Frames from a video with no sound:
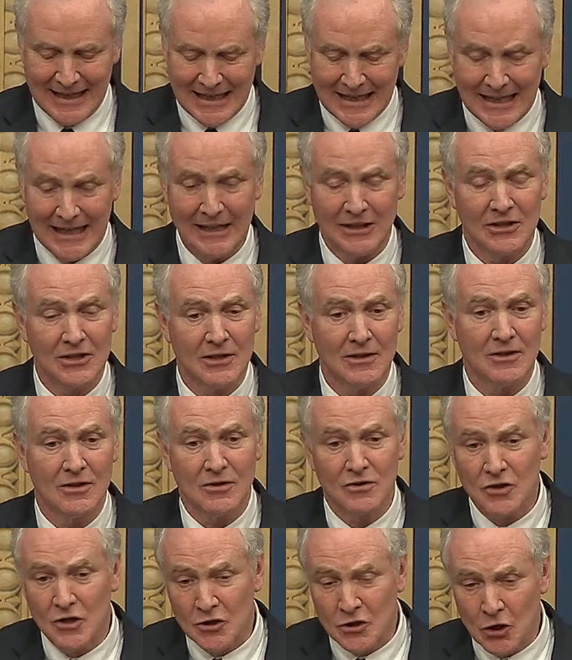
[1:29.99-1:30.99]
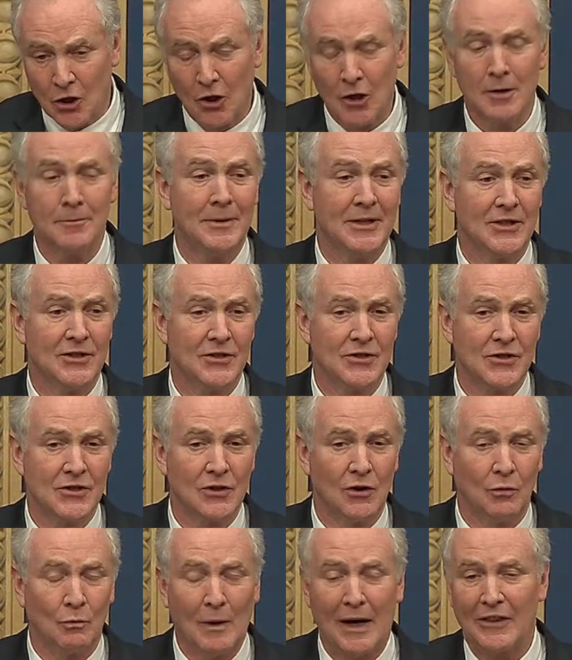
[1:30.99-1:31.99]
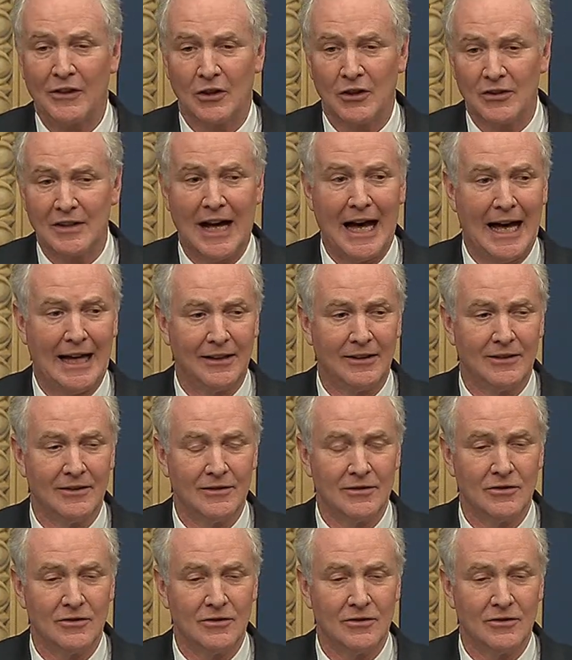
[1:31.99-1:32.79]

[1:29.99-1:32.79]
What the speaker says: it determines whether or not